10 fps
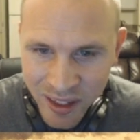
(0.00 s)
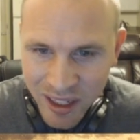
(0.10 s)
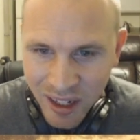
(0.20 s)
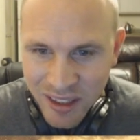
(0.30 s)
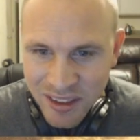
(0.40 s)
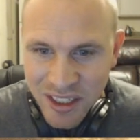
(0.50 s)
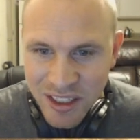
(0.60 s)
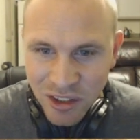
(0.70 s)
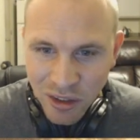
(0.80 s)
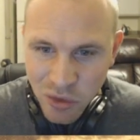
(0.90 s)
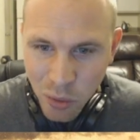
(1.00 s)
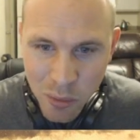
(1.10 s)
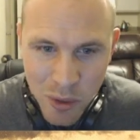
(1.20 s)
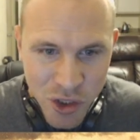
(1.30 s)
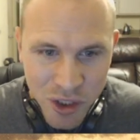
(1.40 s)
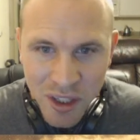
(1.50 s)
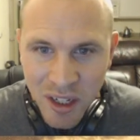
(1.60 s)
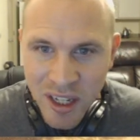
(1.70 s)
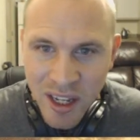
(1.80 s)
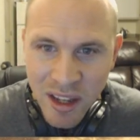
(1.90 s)
City Assault 21 trillion.
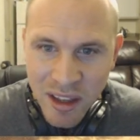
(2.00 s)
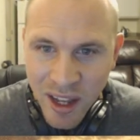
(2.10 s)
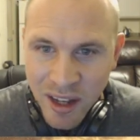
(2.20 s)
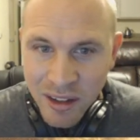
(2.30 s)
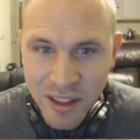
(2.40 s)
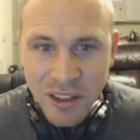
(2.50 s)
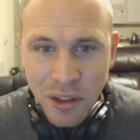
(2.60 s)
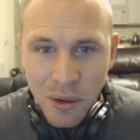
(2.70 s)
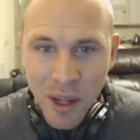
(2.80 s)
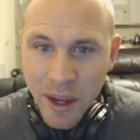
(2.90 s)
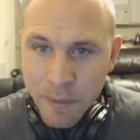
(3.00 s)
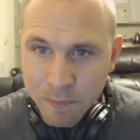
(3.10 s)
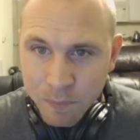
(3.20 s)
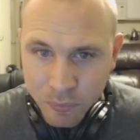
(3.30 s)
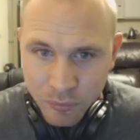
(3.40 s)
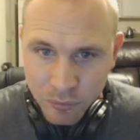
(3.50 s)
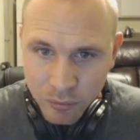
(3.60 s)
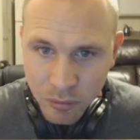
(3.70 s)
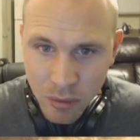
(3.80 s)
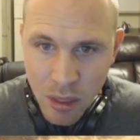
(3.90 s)
Yeah. These are okay.
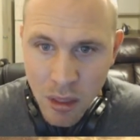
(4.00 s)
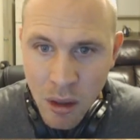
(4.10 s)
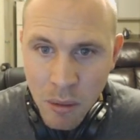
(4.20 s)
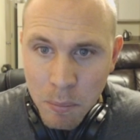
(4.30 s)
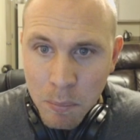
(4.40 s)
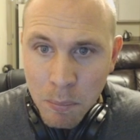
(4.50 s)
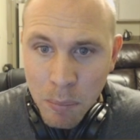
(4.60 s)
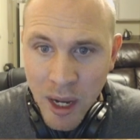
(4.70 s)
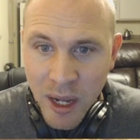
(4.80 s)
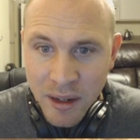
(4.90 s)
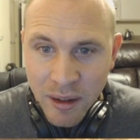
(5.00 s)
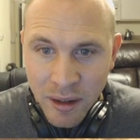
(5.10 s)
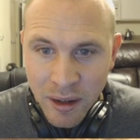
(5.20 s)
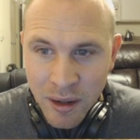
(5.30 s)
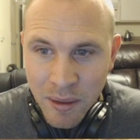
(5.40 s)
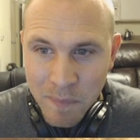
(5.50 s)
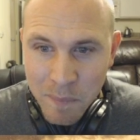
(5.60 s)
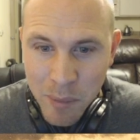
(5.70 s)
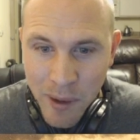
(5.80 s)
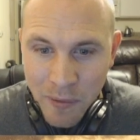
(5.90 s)
But
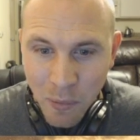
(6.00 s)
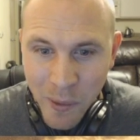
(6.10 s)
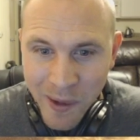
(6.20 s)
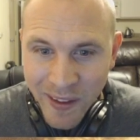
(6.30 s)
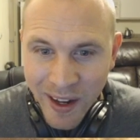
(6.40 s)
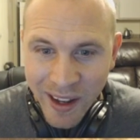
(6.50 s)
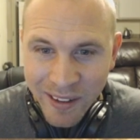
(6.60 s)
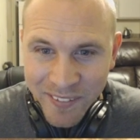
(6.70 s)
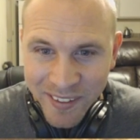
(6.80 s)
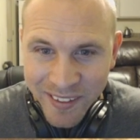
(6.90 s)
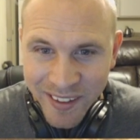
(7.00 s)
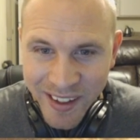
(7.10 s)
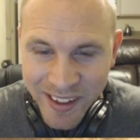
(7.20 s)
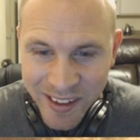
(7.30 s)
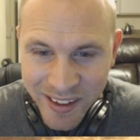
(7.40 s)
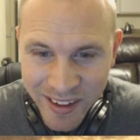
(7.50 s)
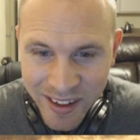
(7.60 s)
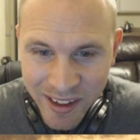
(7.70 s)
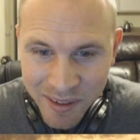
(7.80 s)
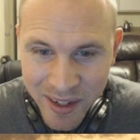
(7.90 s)
the one that I really like,
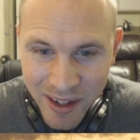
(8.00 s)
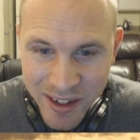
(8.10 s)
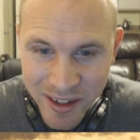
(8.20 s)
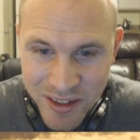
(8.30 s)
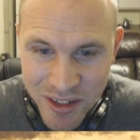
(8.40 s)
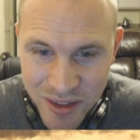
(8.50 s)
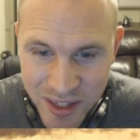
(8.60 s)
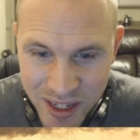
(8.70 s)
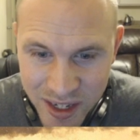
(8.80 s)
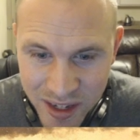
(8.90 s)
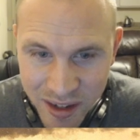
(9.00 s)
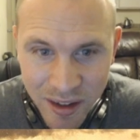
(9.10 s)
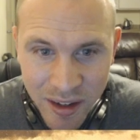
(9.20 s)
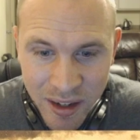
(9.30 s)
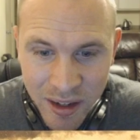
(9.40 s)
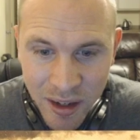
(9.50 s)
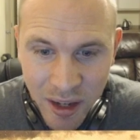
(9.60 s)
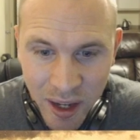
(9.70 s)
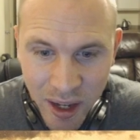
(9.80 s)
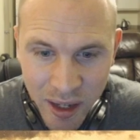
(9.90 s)
come down here to the
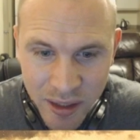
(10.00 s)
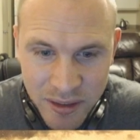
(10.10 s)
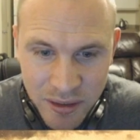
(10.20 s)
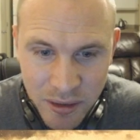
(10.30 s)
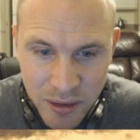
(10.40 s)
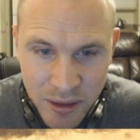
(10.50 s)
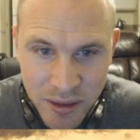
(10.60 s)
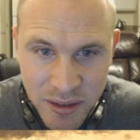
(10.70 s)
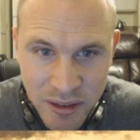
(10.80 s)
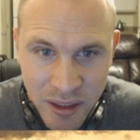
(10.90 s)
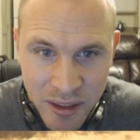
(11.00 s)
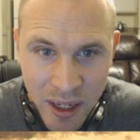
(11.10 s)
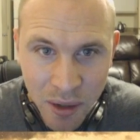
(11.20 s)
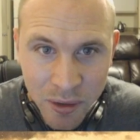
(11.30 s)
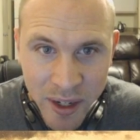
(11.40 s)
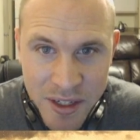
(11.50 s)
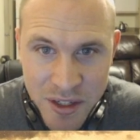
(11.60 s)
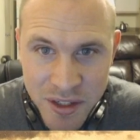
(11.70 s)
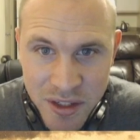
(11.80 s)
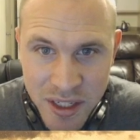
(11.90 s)
it's not the
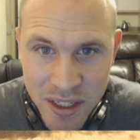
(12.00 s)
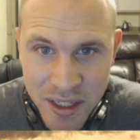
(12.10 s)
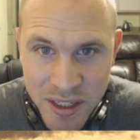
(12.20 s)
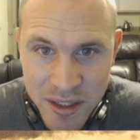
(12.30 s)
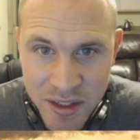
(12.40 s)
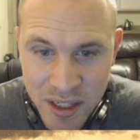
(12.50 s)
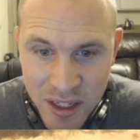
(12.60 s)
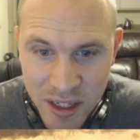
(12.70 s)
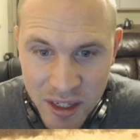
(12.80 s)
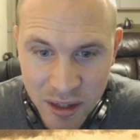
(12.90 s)
outrageous. It is the